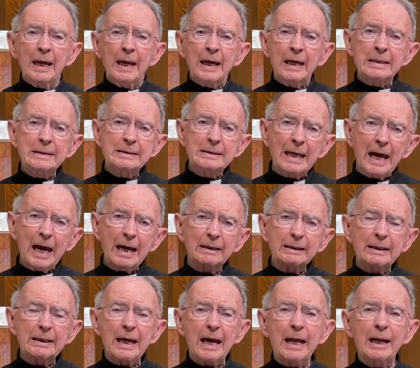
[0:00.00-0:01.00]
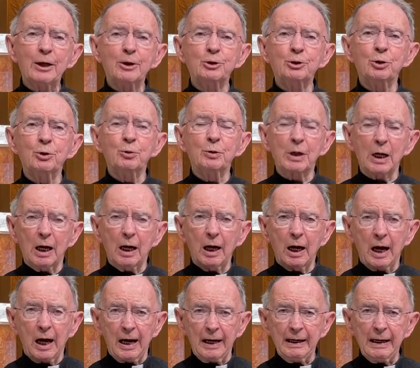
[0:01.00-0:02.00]
Is that the attitude
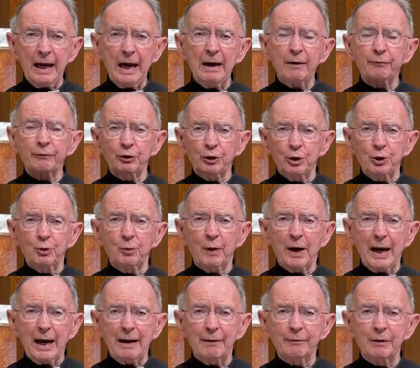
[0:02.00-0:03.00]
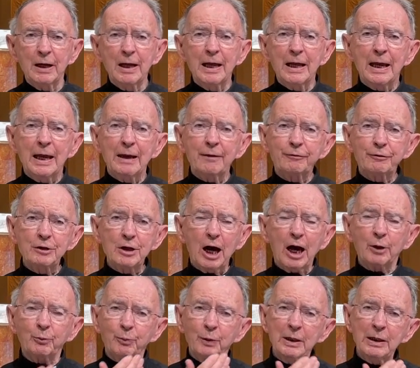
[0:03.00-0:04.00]
I have, you have? If
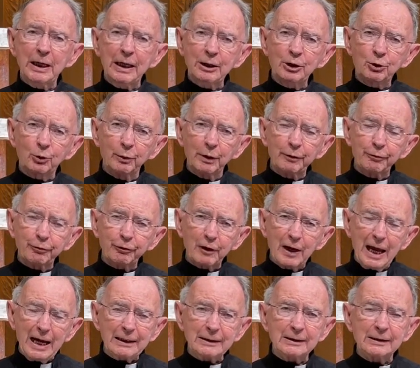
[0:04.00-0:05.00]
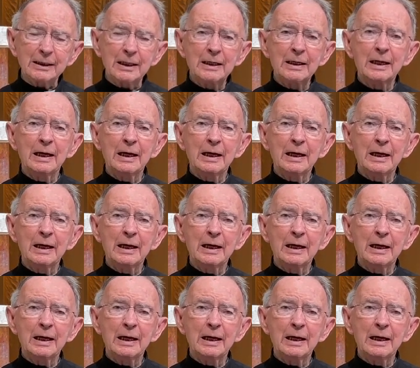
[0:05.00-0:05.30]
not, we need to reflect